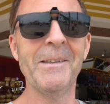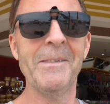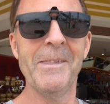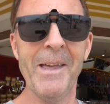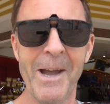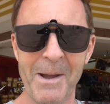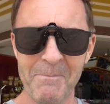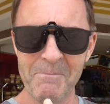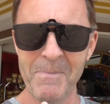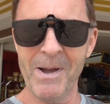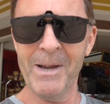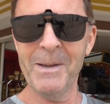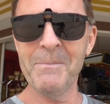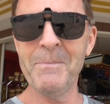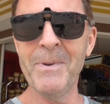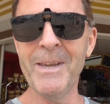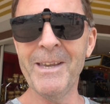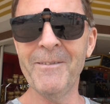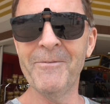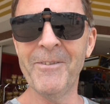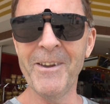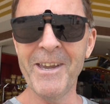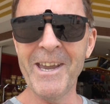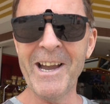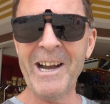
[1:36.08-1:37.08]
That might
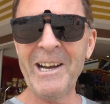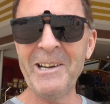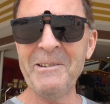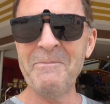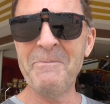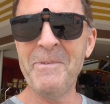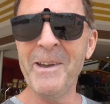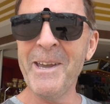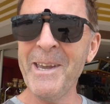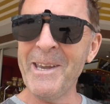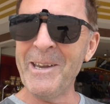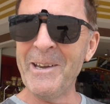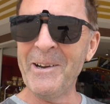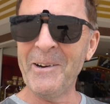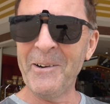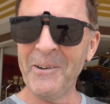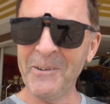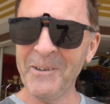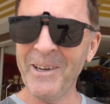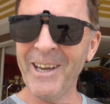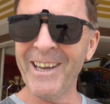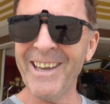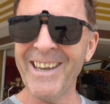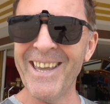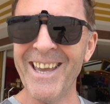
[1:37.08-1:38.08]
be VIP,
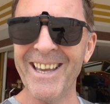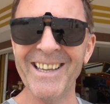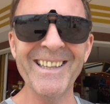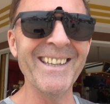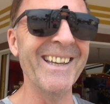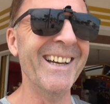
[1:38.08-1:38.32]
okay?